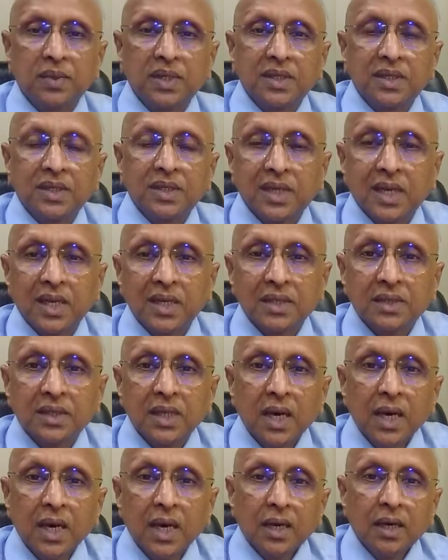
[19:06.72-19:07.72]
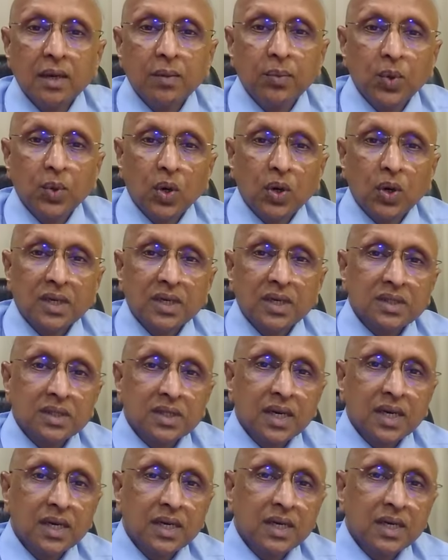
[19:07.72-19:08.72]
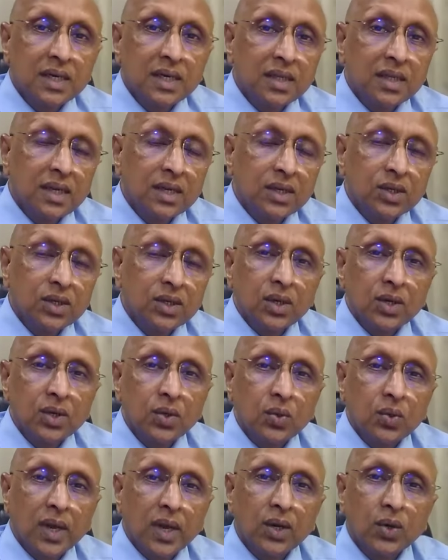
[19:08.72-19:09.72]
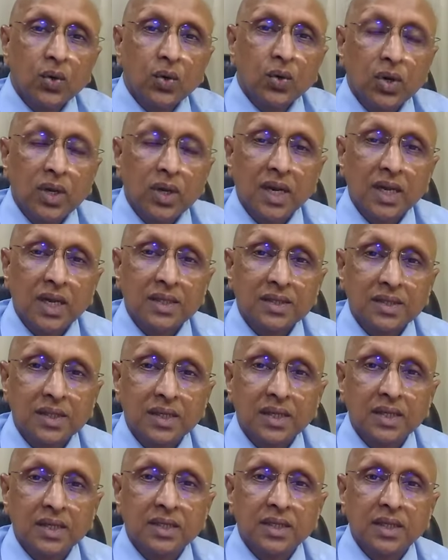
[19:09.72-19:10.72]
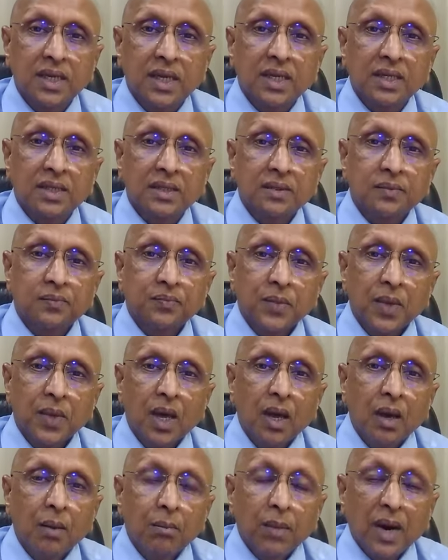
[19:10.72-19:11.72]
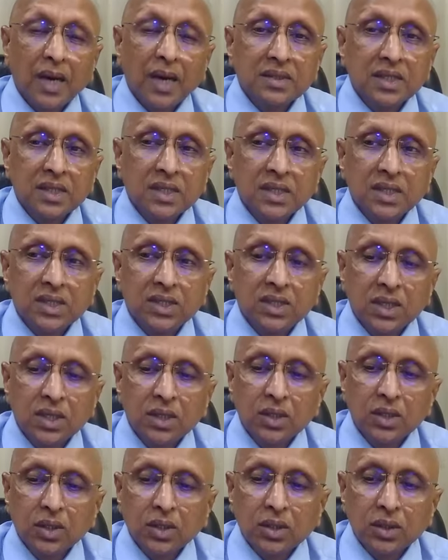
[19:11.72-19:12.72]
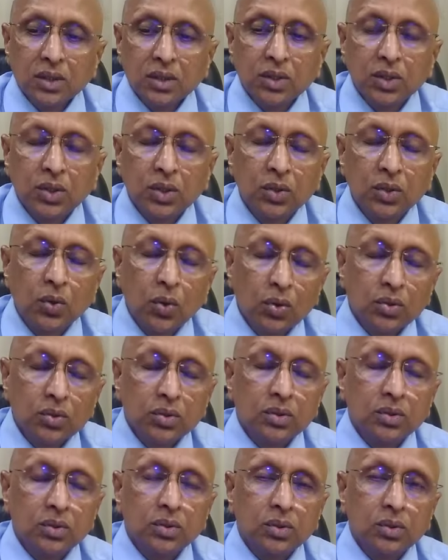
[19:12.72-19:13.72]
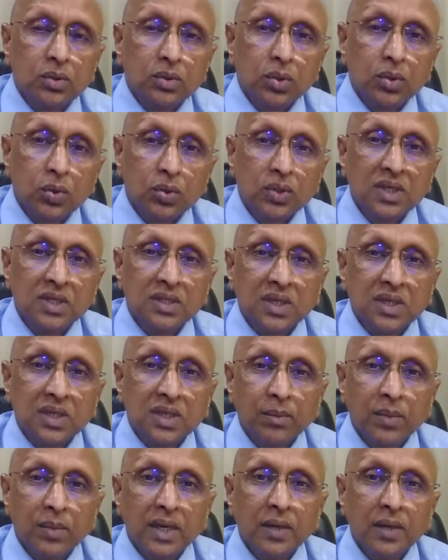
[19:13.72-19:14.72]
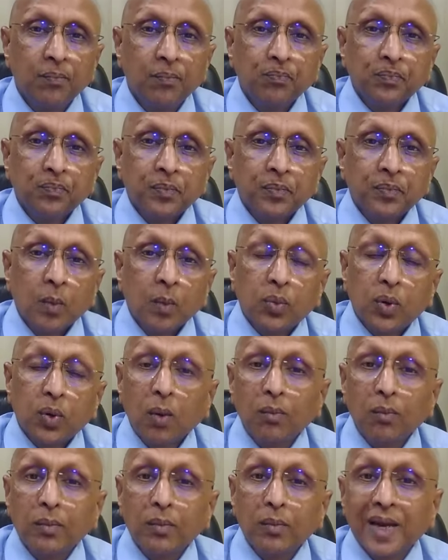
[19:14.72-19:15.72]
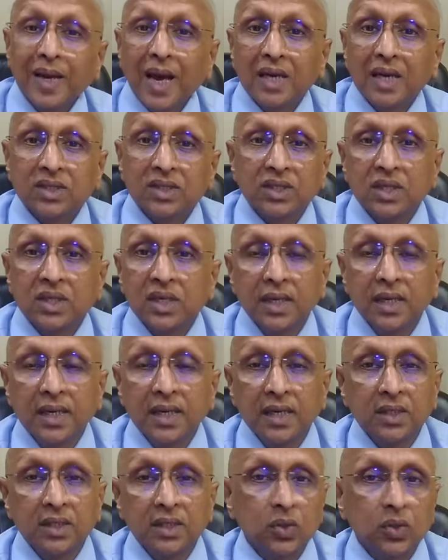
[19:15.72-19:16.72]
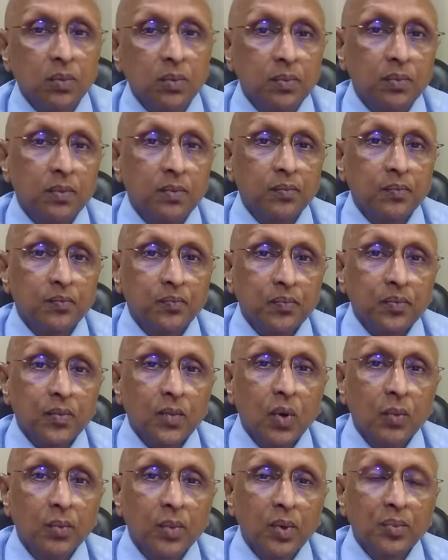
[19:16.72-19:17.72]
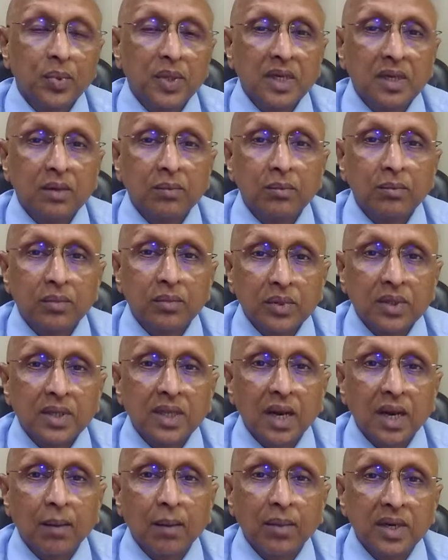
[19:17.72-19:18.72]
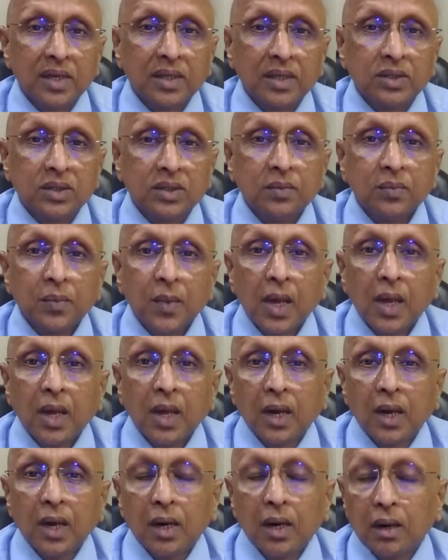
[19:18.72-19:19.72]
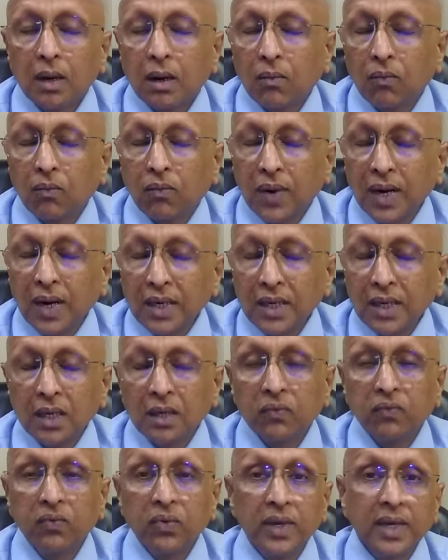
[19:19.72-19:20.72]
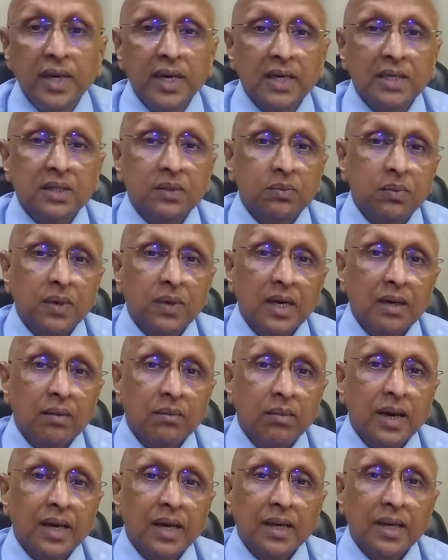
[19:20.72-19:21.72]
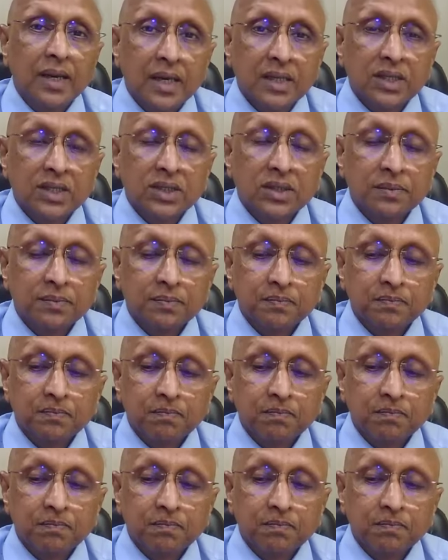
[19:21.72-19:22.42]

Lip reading: of digitalis. If you understand it, then you can utilize the digitalis. My suggestion, go through this remedy from Nash, leaders of homeopathic therapeutics, wonderfully explained by Nash.